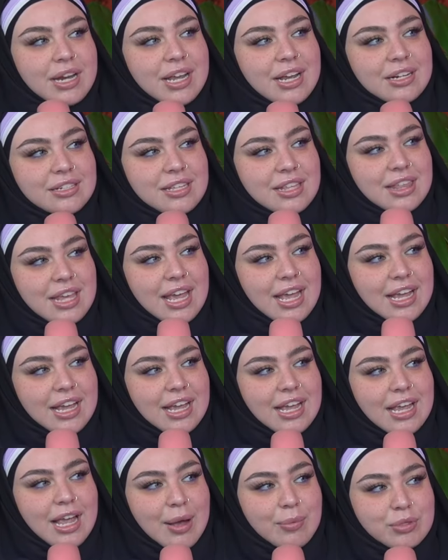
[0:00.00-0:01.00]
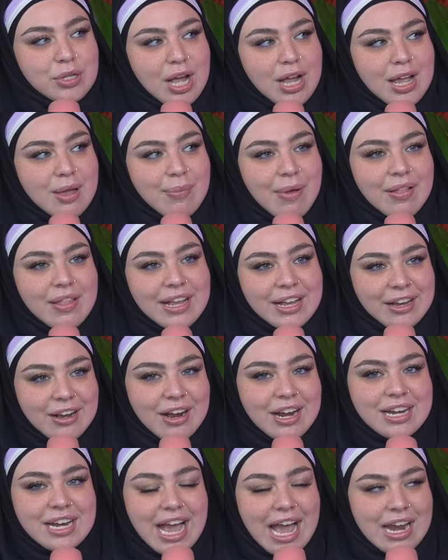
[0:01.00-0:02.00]
But here's the thing. I'm talking about
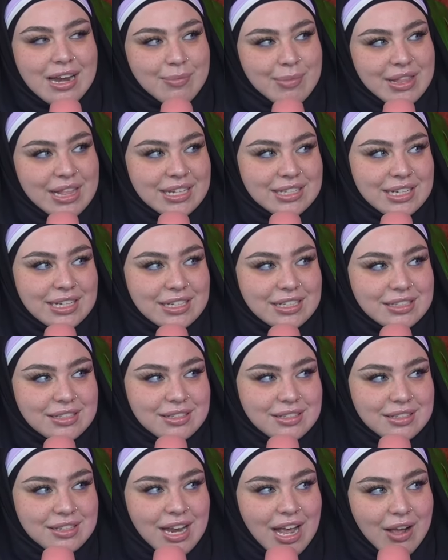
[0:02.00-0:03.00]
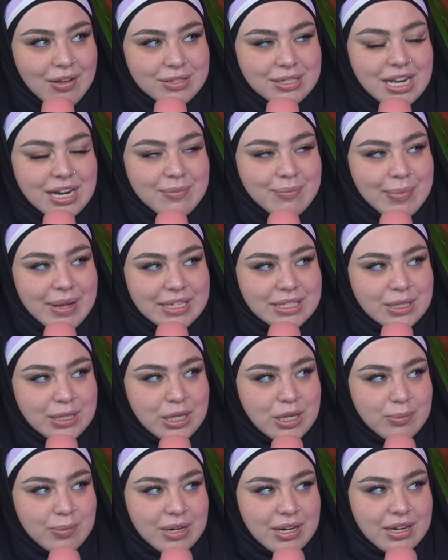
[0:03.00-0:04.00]
like your anatomy. That's like outside of
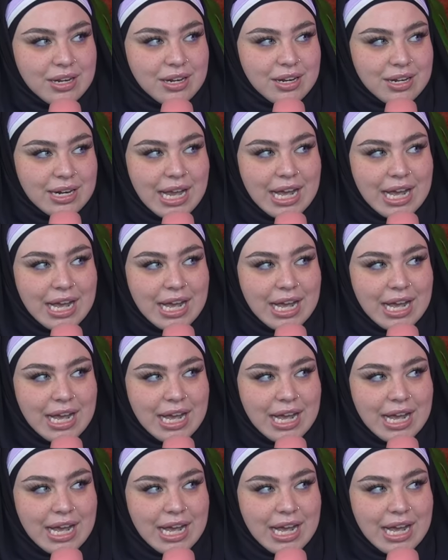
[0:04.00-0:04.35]
basic human